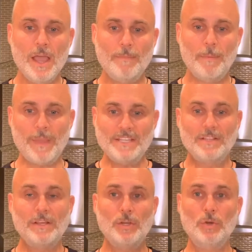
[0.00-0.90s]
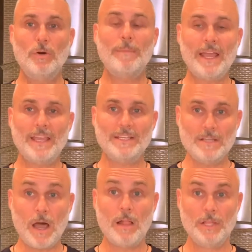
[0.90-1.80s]
But basically, who am I
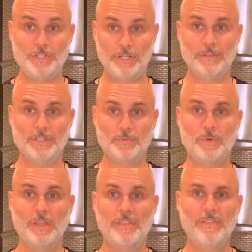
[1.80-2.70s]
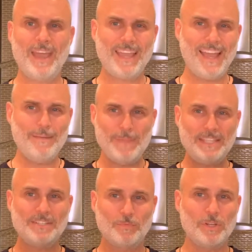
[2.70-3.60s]
acknowledging this with? And that kind of
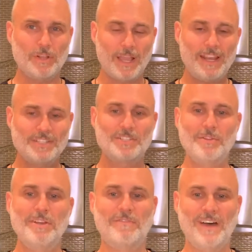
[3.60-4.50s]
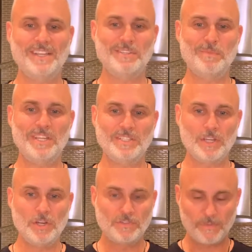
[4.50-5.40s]
makes it real. It kind of solidifies it, because it
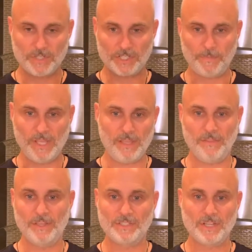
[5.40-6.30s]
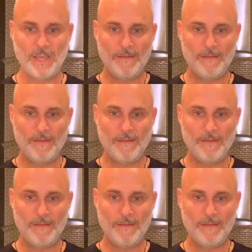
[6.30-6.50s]
goes from just being this